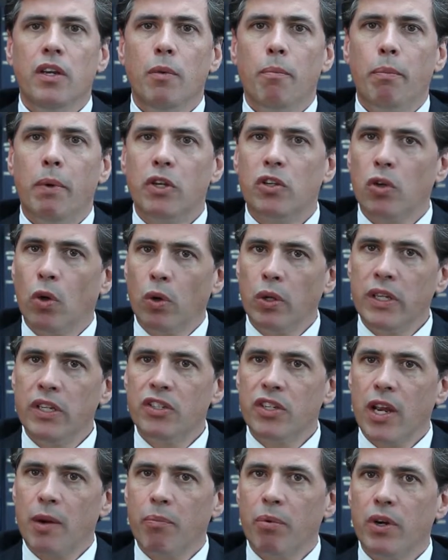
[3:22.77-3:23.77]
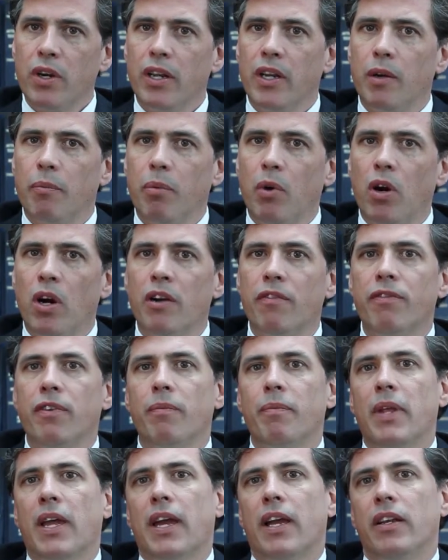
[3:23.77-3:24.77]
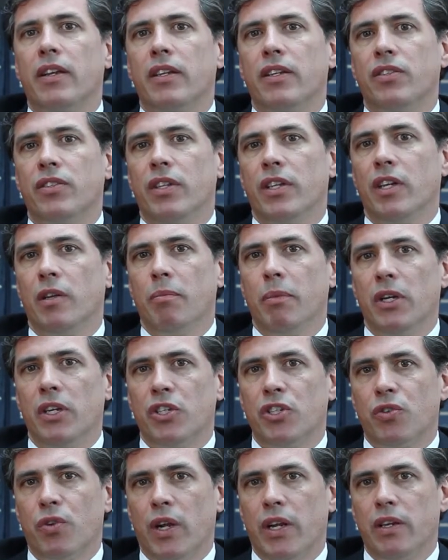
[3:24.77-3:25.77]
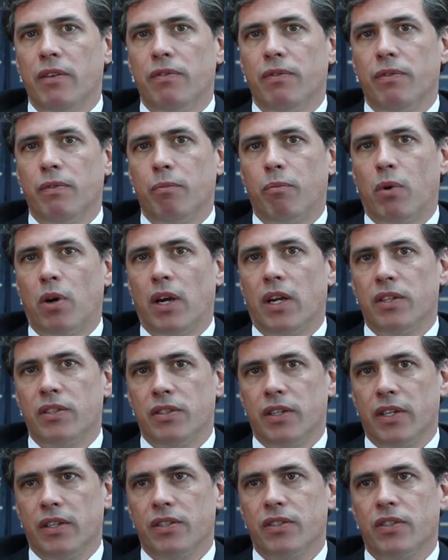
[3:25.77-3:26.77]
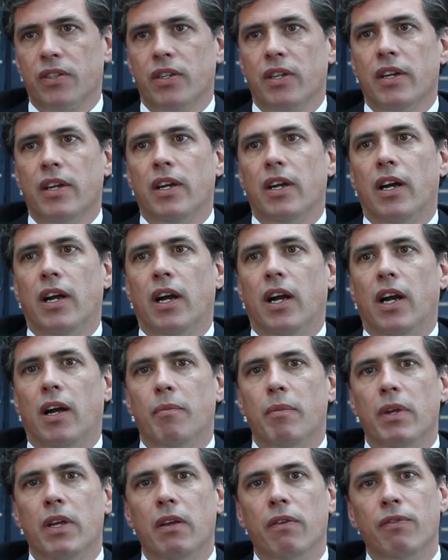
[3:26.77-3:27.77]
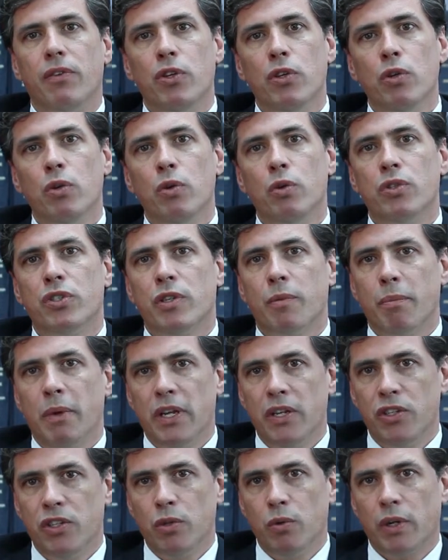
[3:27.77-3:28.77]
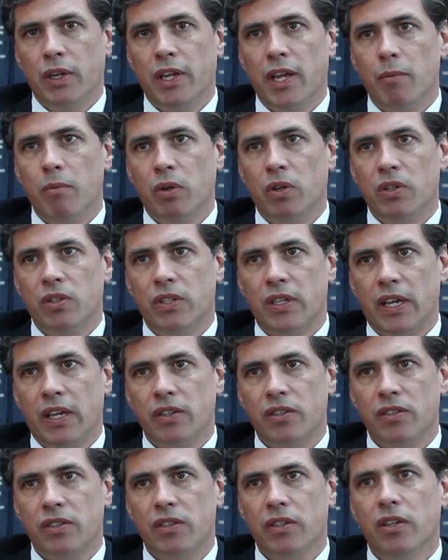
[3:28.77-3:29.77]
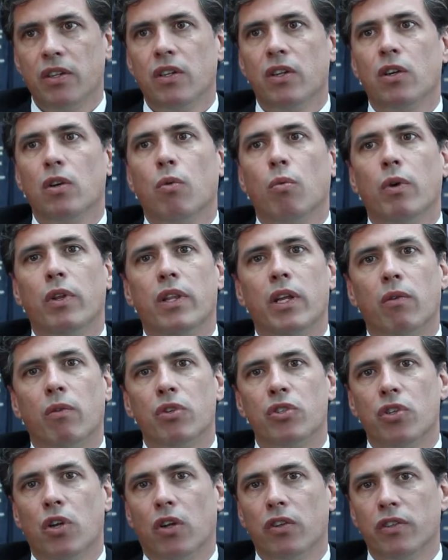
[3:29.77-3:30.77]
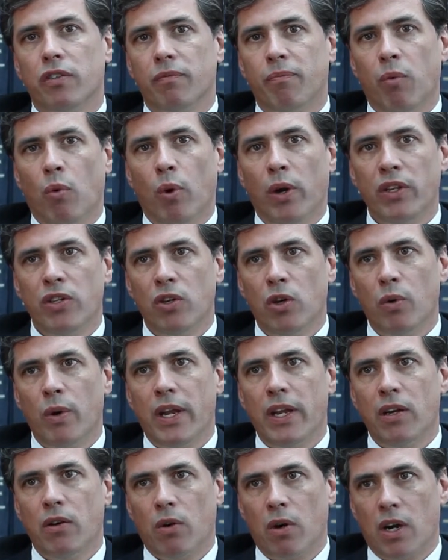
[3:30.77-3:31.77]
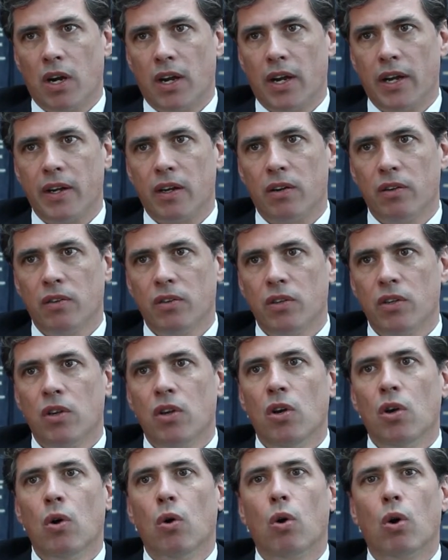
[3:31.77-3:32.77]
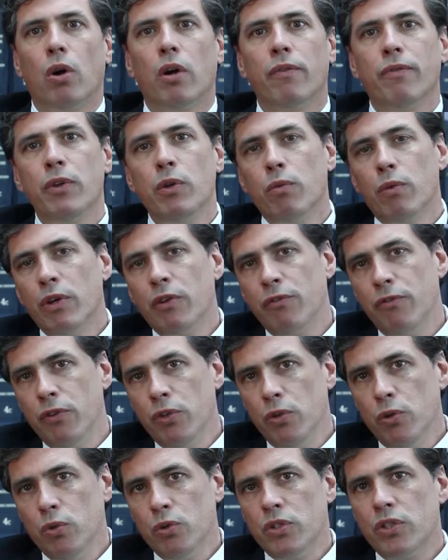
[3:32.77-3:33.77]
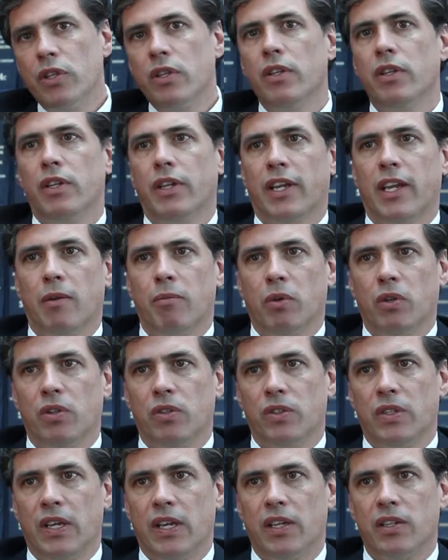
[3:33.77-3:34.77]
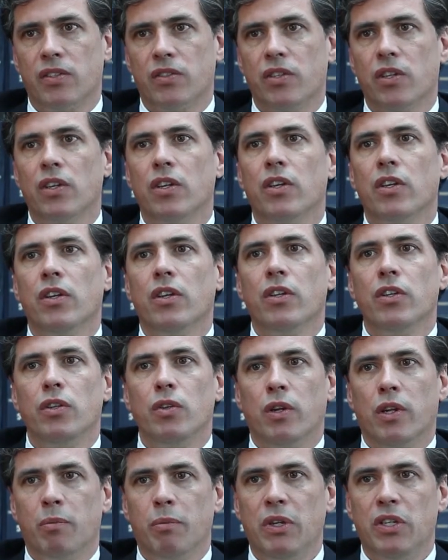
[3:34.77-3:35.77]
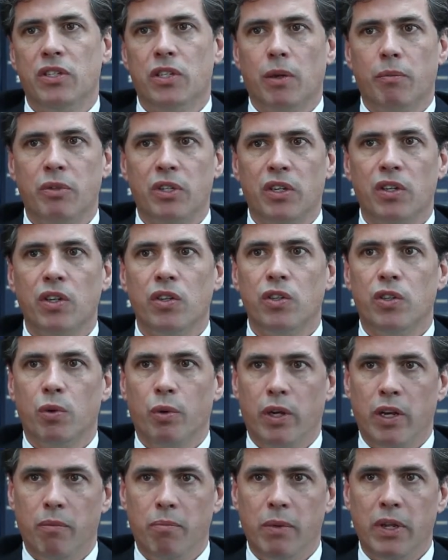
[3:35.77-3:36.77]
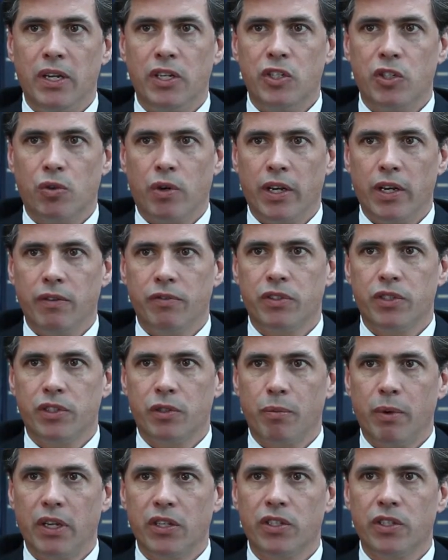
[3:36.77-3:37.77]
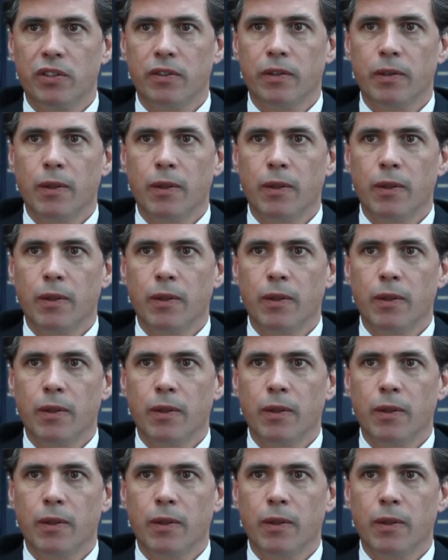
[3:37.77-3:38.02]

But totally separate and apart from that is the administrative process. If you submitted to a chemical test with a result of 0.08 or higher, or if you refused the chemical test, you can be subject to an administrative suspension.